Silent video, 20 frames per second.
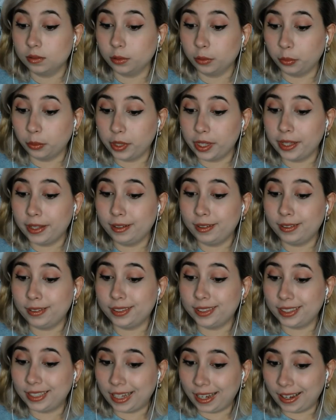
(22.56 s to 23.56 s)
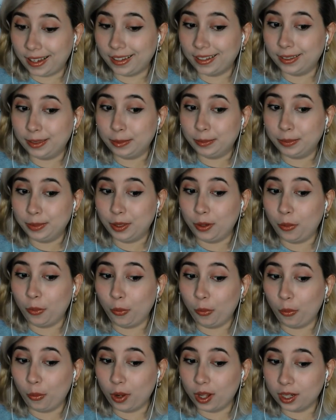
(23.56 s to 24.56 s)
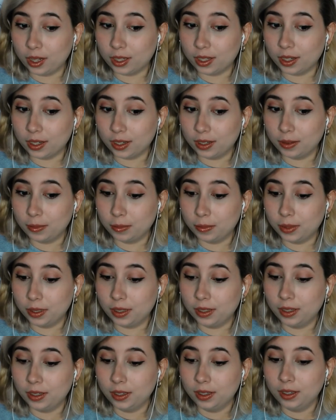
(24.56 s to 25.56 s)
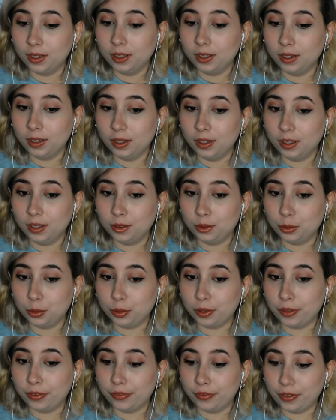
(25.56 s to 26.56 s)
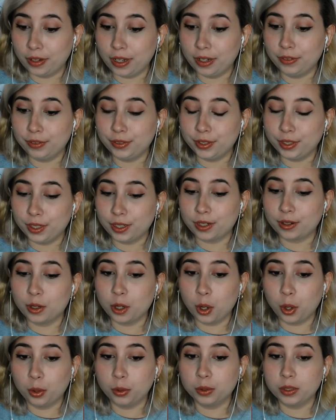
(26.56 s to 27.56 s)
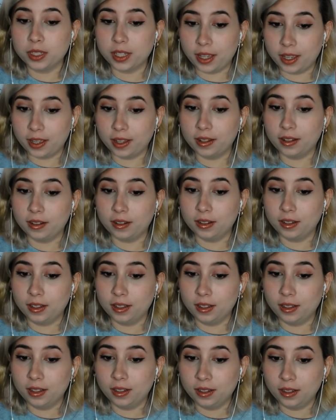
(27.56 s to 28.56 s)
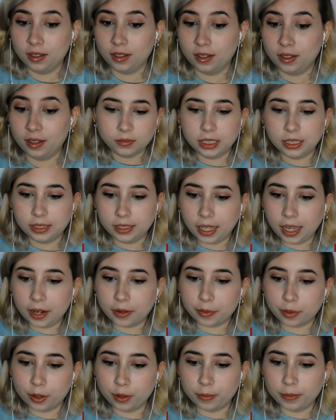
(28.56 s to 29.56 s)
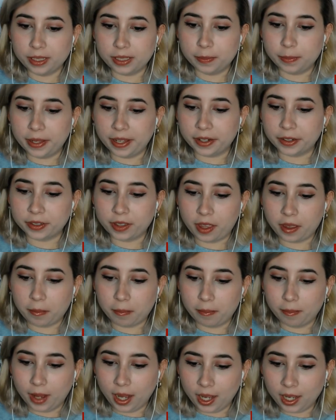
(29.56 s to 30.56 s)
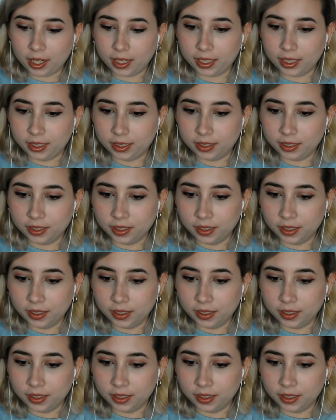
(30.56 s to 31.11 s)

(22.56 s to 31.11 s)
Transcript: Well damn. Welcome to a five-star hotel. That room is better than mine.